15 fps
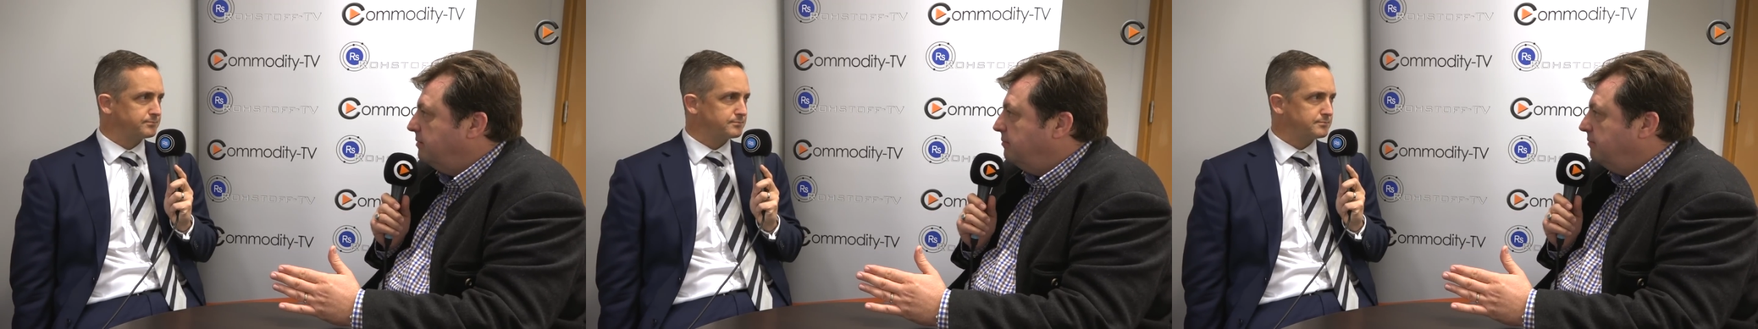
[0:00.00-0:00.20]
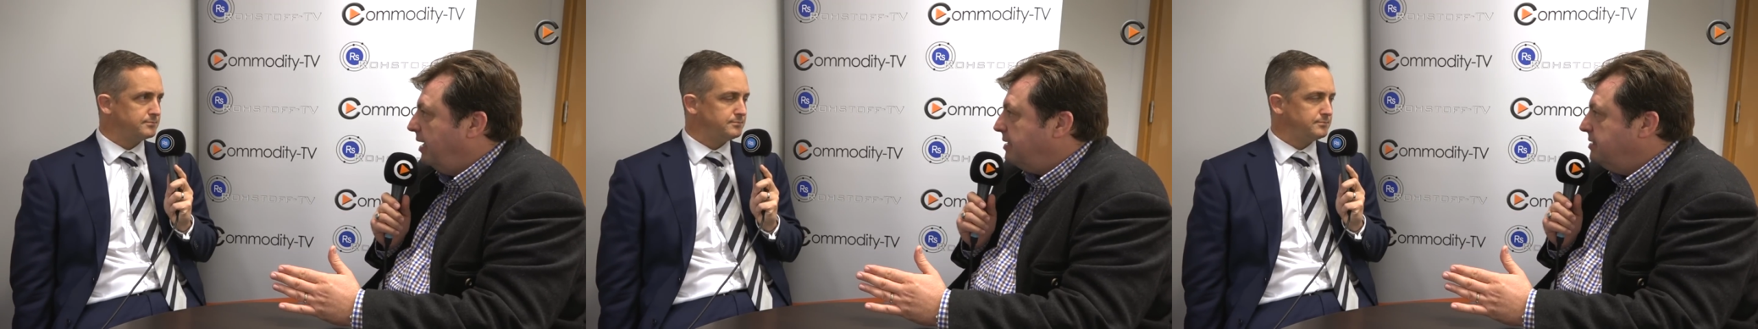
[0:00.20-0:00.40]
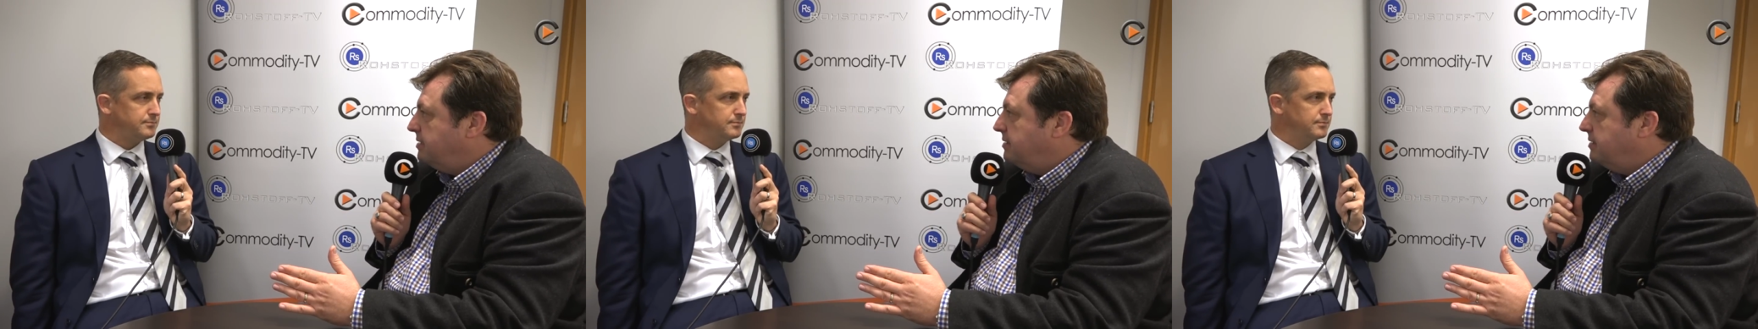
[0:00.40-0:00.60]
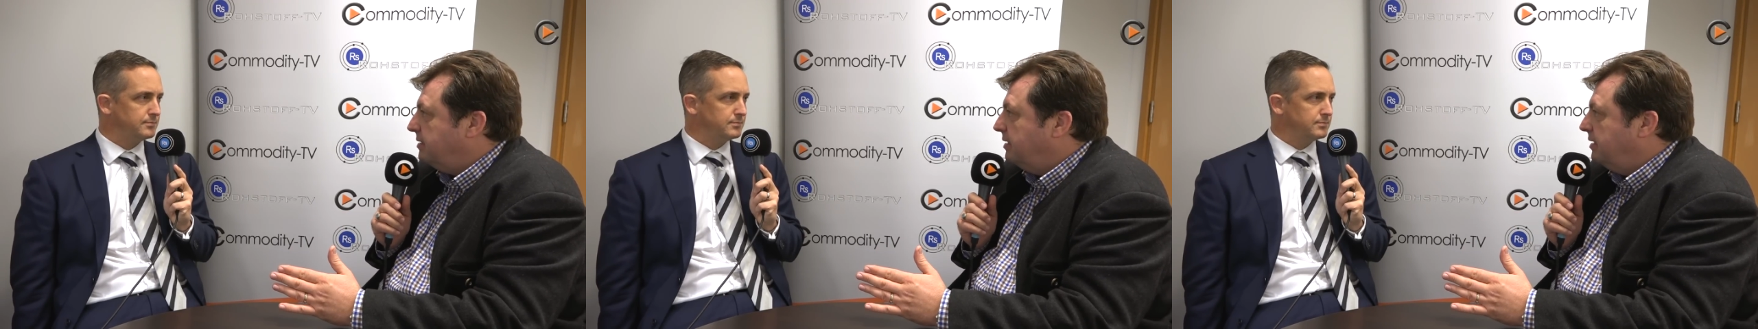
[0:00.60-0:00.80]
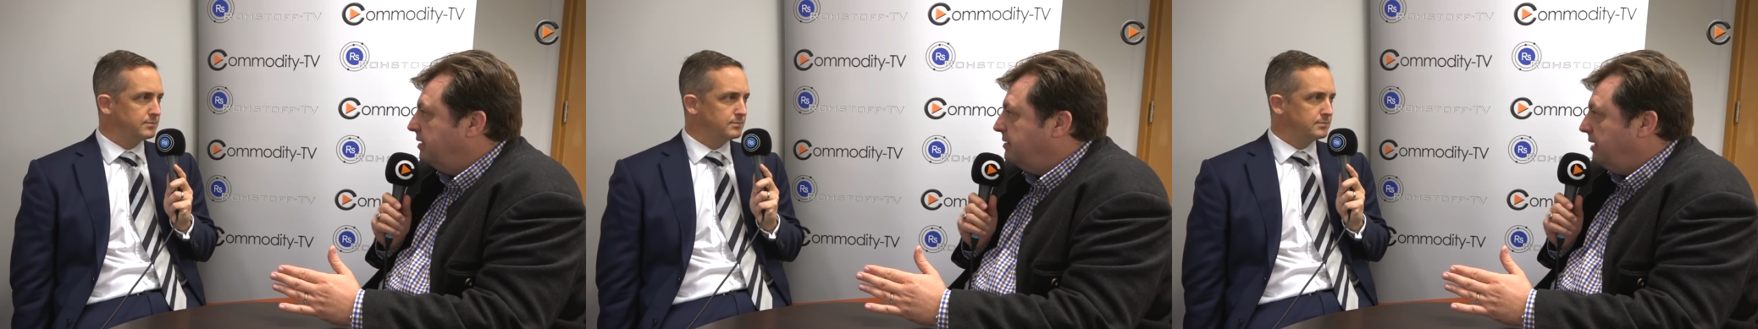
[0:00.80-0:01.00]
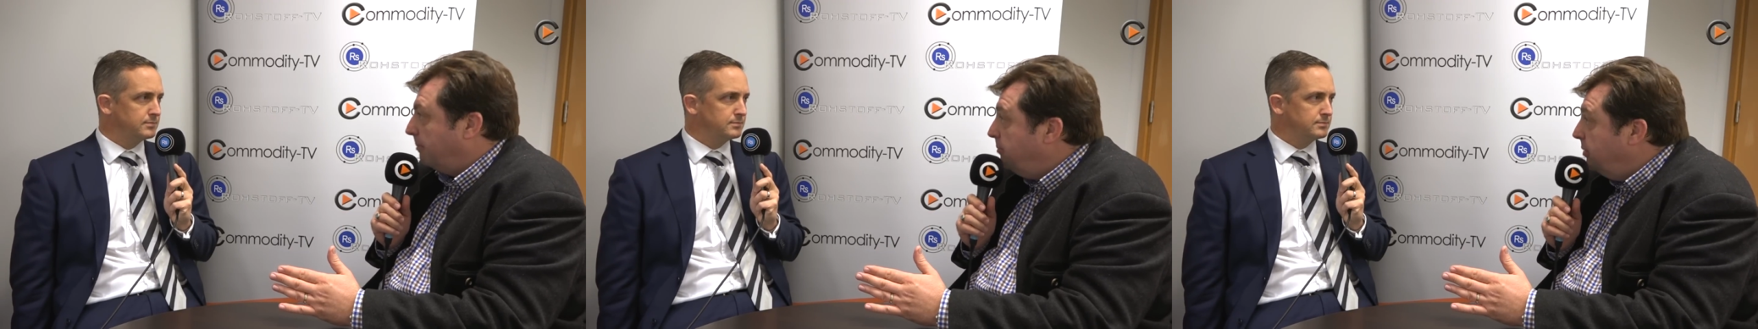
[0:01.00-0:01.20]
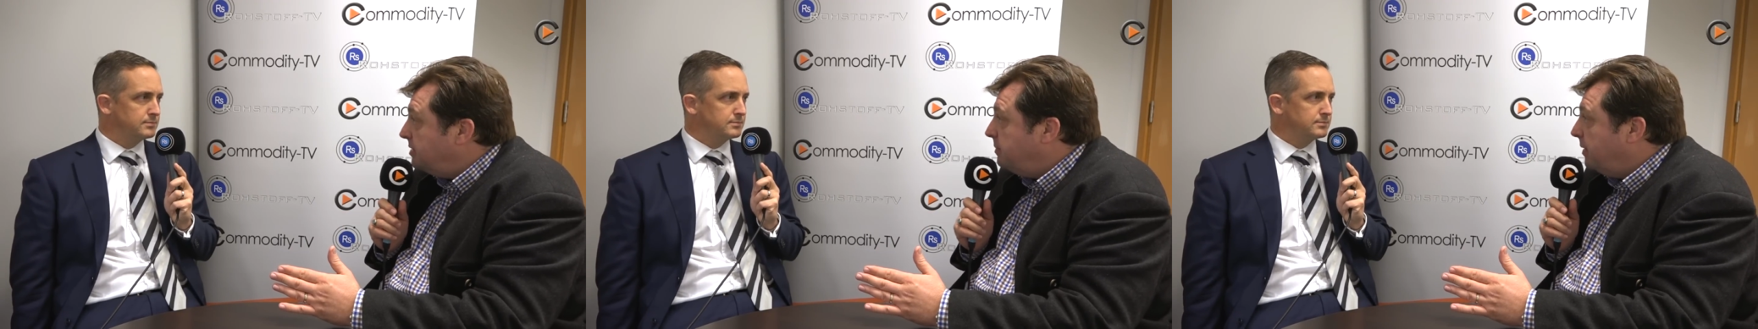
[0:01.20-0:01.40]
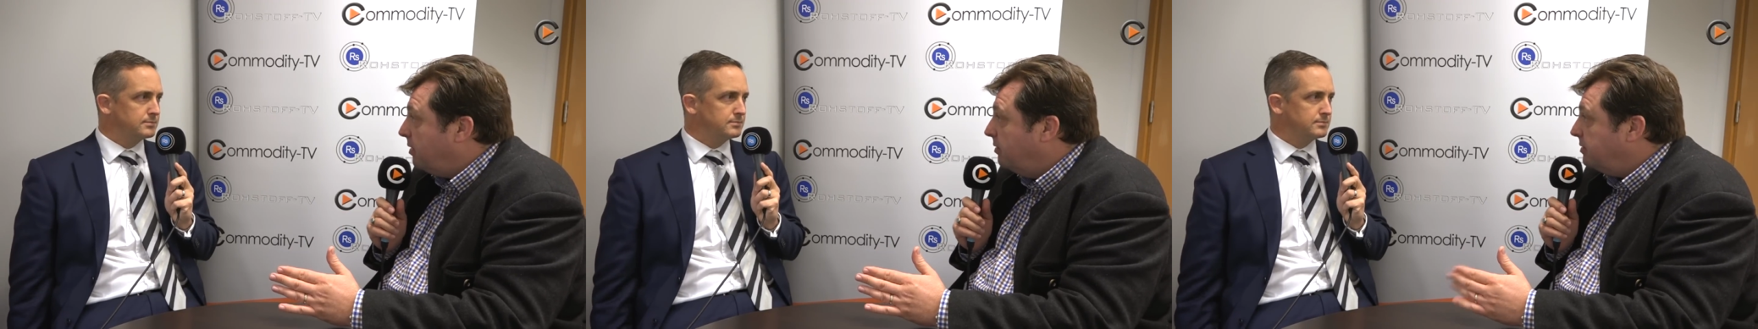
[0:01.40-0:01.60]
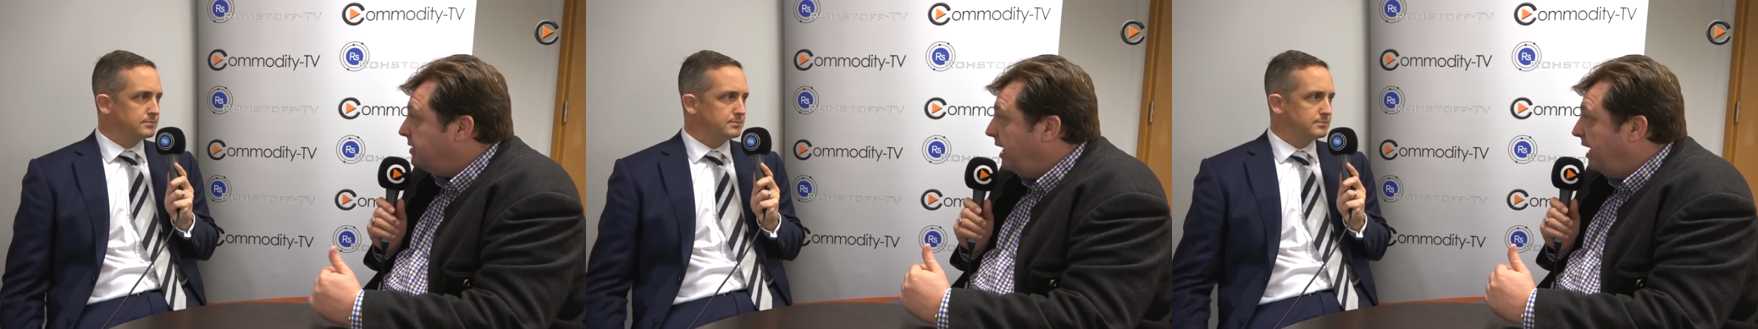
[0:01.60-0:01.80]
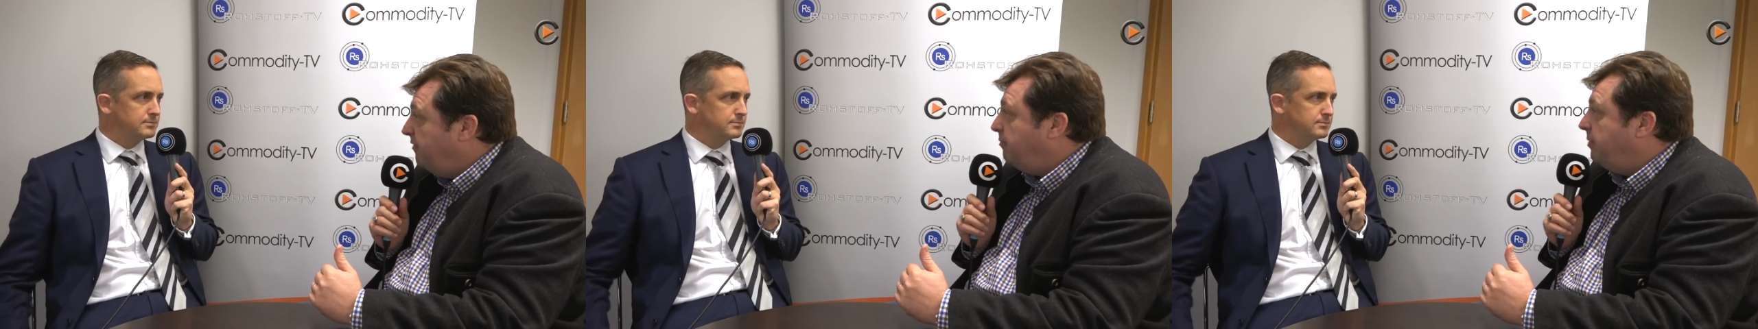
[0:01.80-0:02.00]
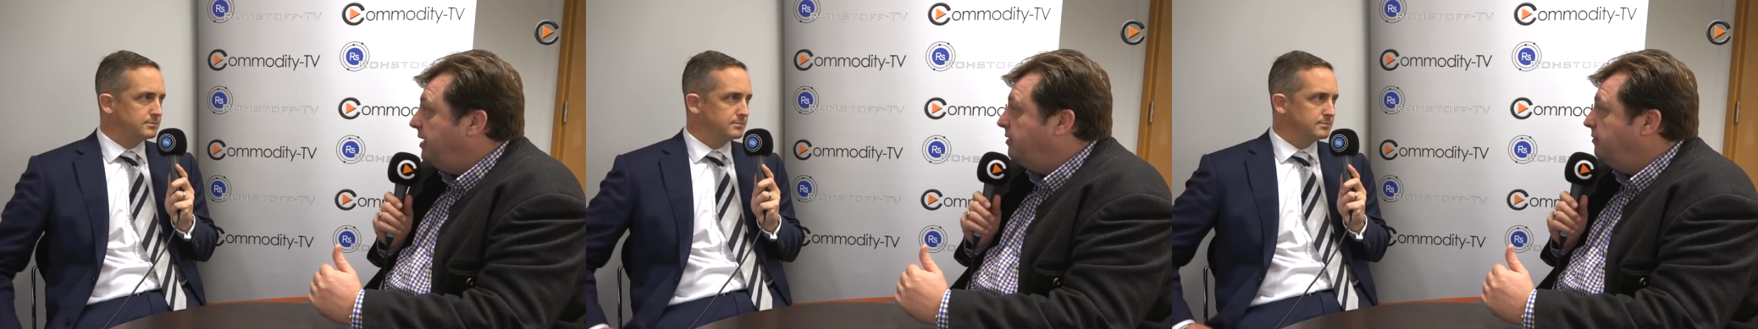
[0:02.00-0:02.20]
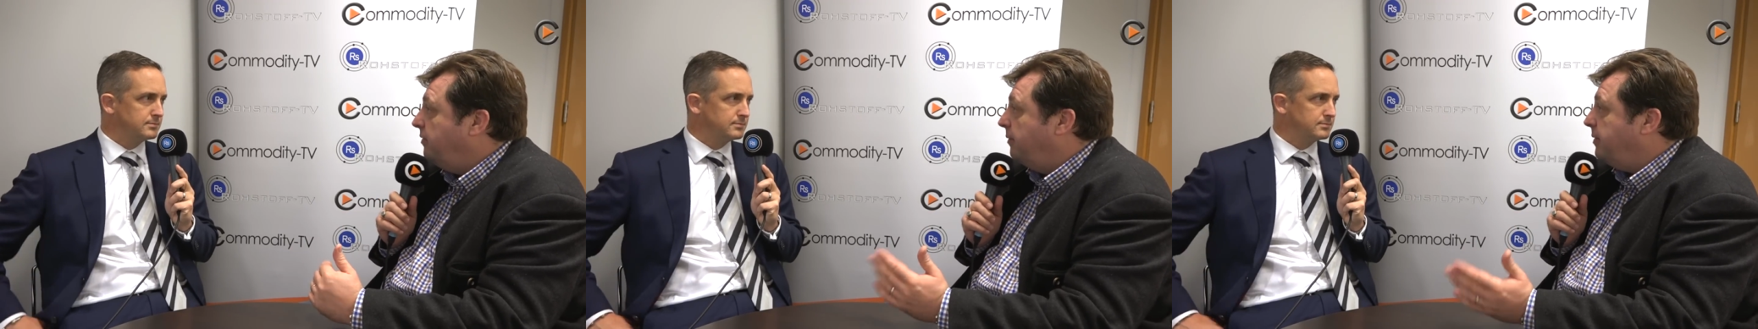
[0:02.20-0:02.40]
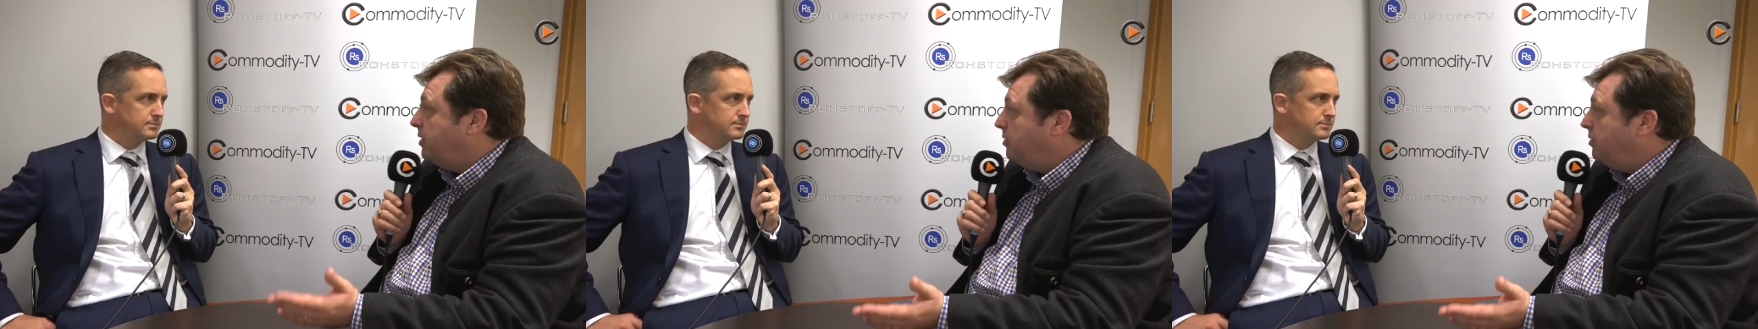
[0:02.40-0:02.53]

Speaker 1: months uh, numbers because they have been very